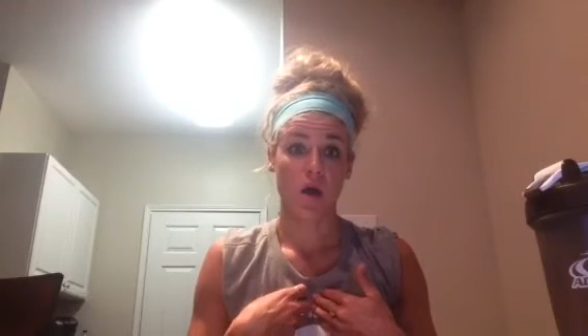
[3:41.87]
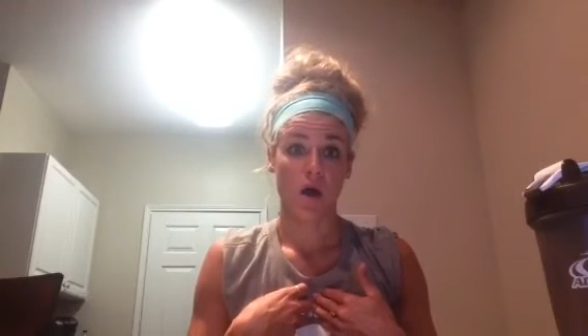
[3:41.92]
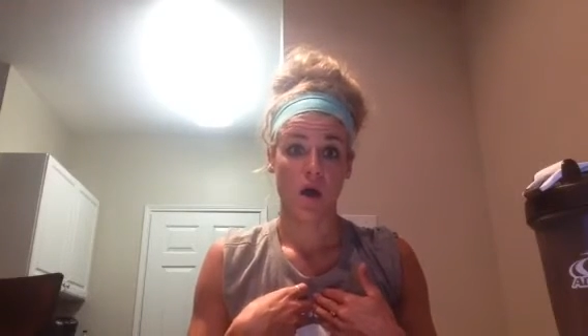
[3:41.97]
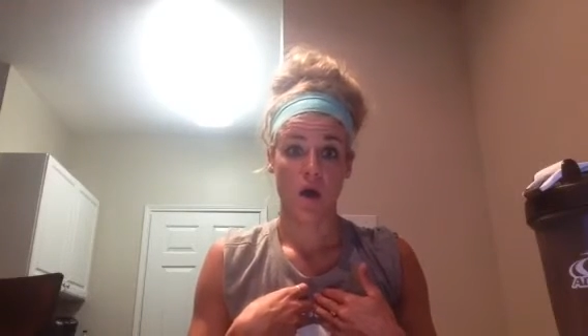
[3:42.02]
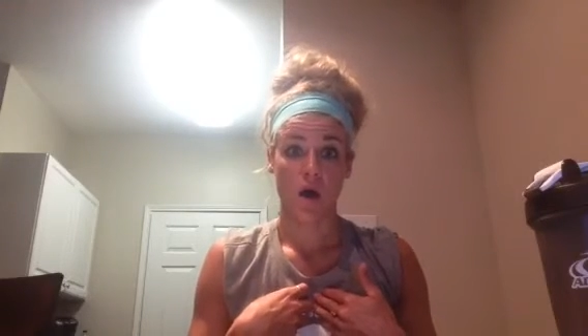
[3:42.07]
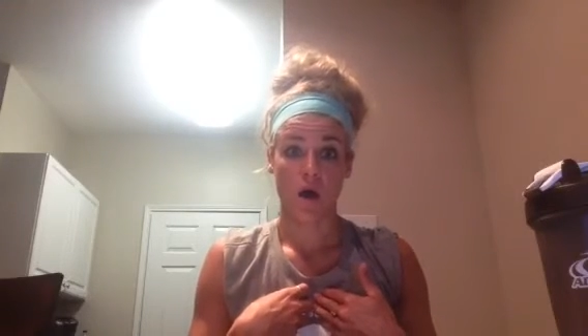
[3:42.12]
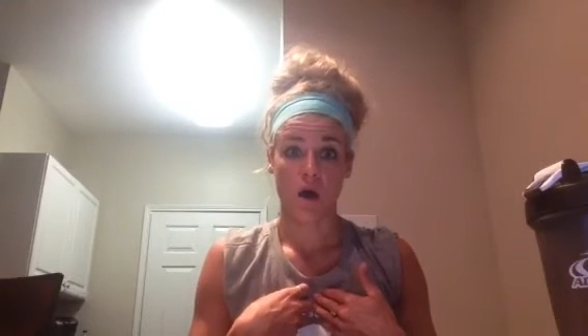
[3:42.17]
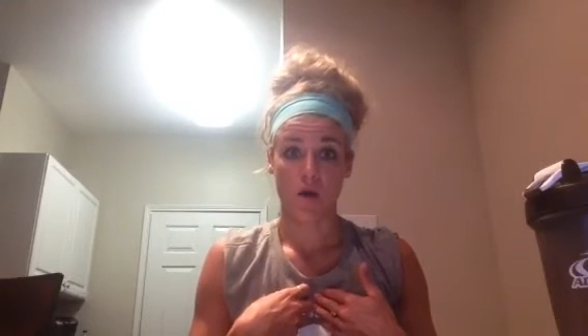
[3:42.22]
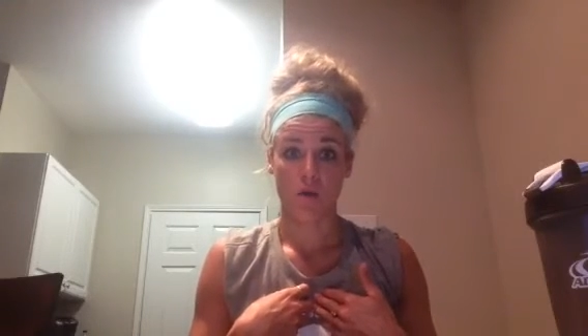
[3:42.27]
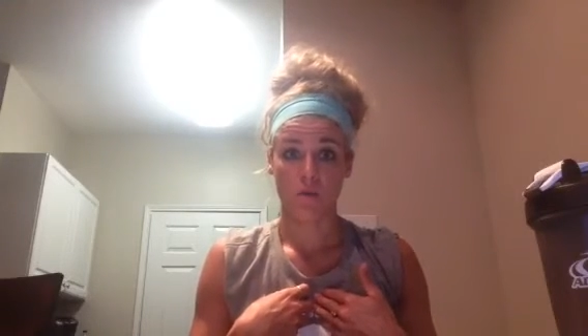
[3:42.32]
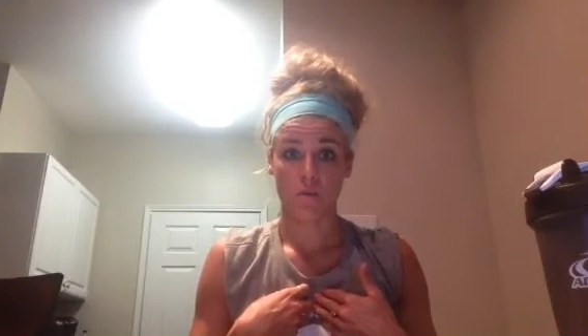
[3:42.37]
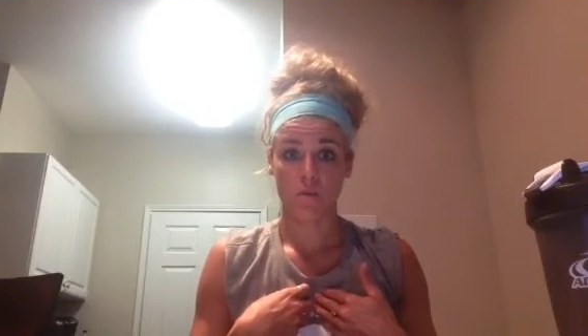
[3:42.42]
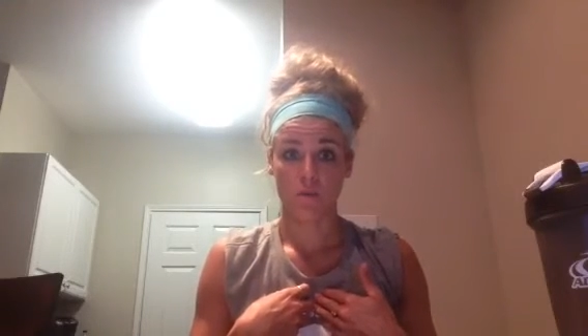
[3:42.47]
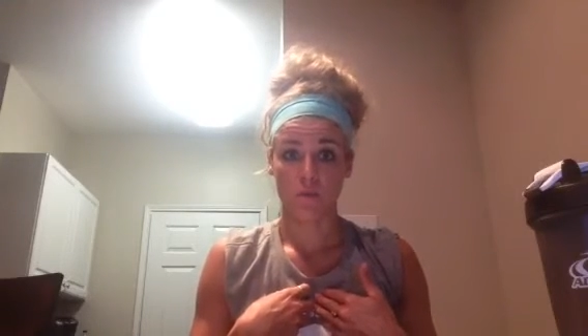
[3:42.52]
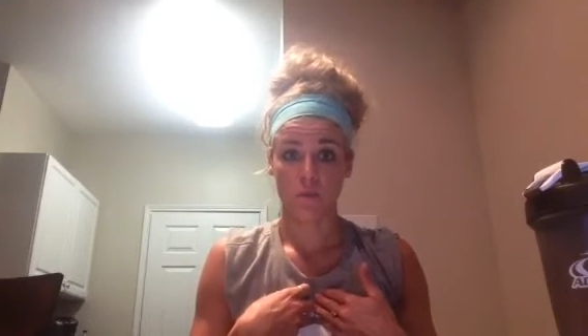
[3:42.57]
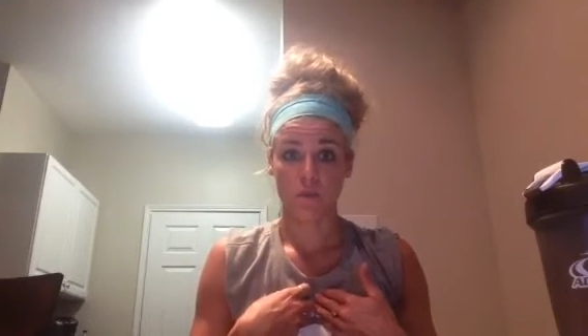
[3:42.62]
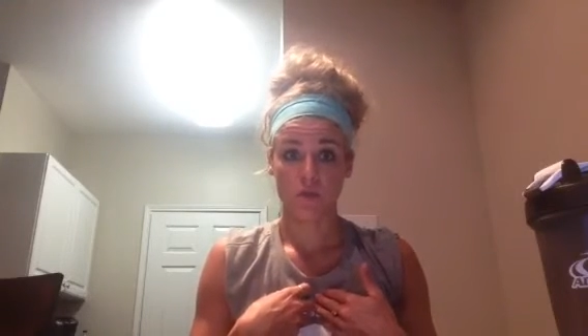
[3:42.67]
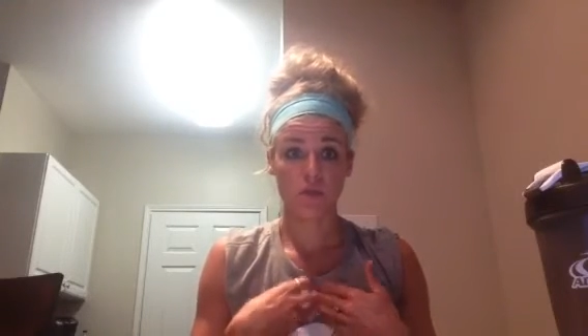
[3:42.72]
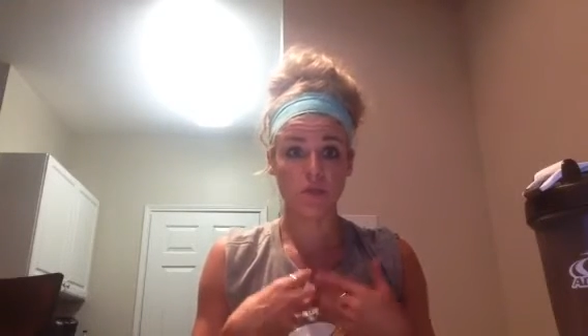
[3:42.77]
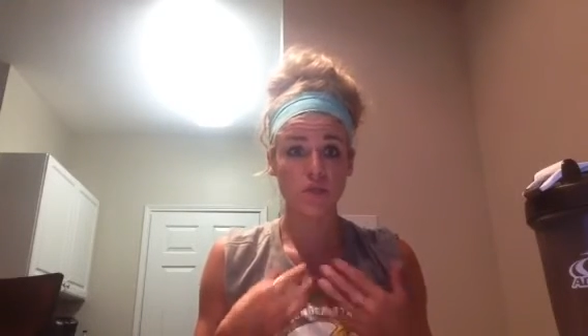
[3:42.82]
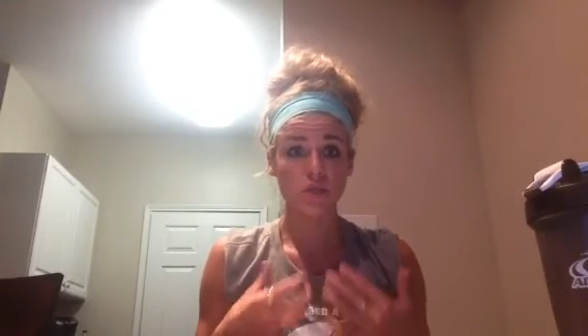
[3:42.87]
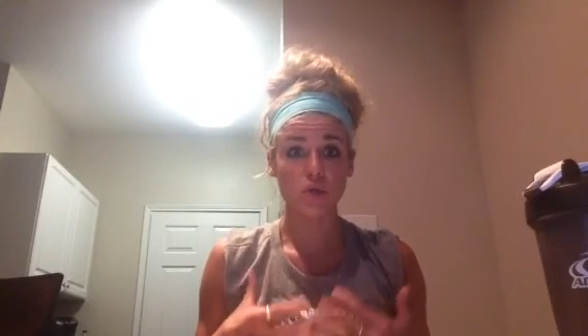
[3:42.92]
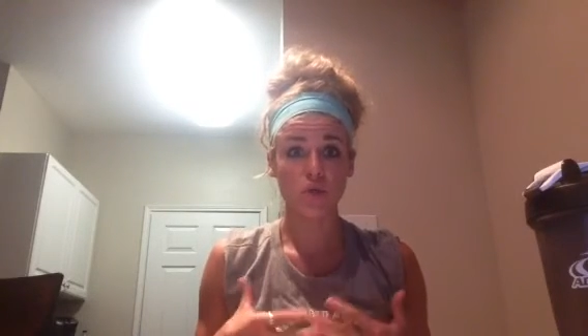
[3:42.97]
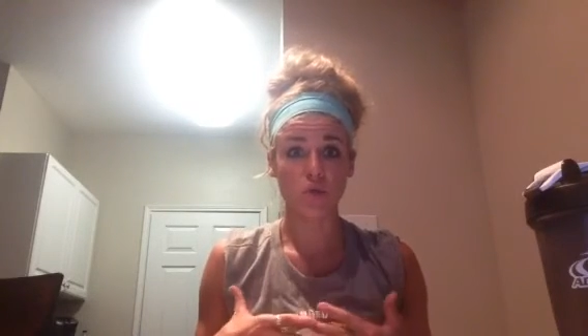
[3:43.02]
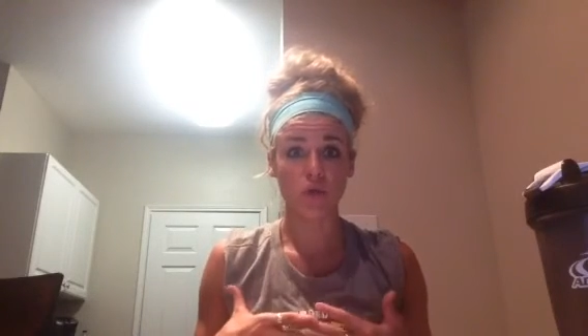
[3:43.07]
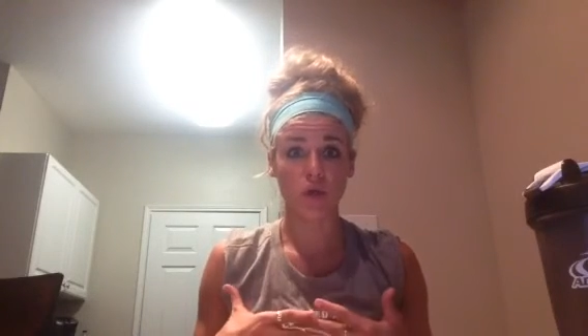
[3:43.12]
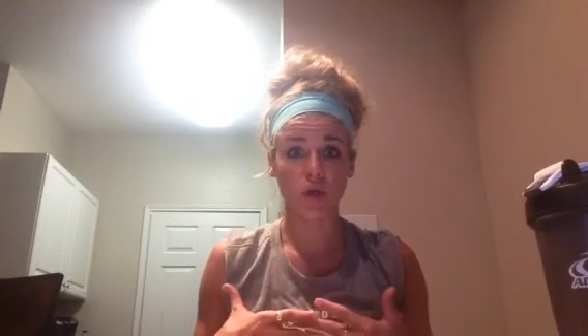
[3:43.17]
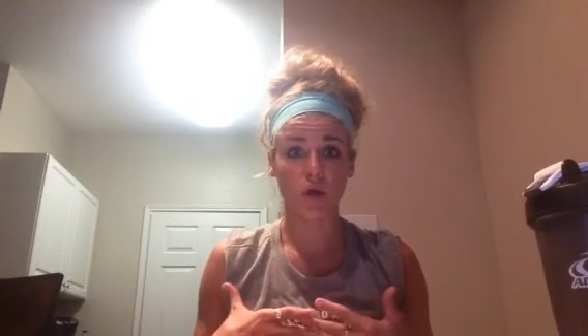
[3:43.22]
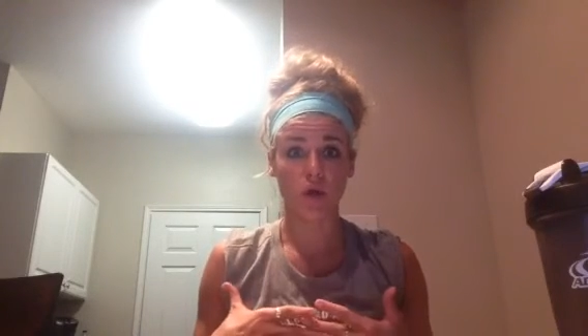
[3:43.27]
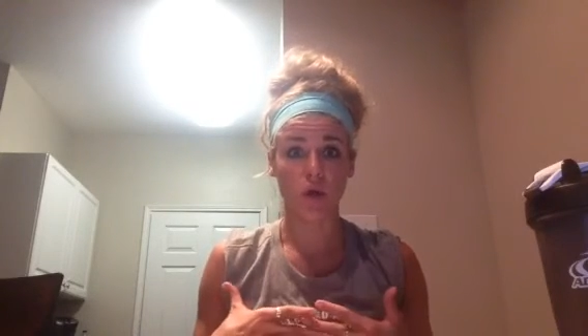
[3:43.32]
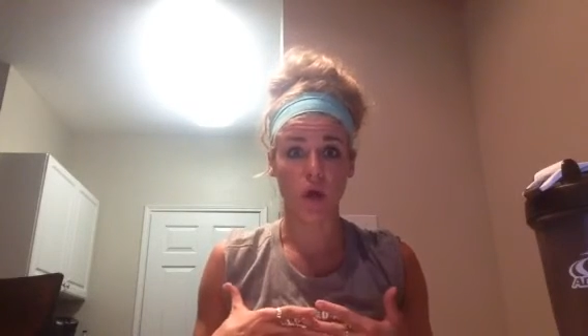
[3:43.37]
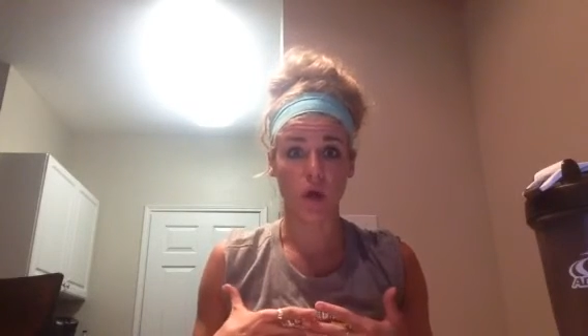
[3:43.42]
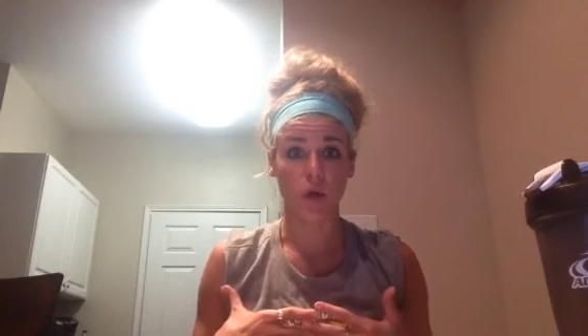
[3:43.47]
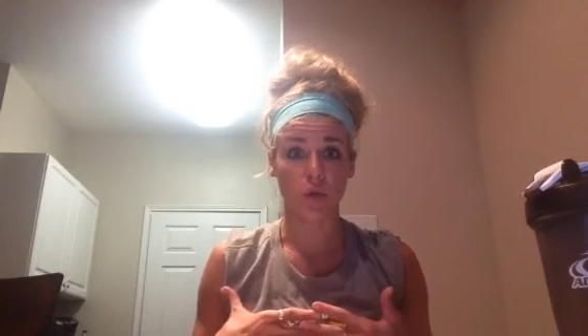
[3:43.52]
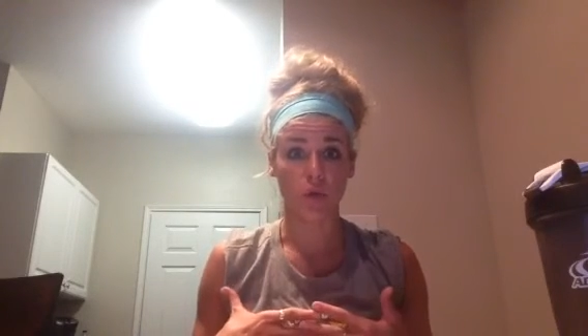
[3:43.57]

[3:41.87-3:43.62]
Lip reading: So just know that you're not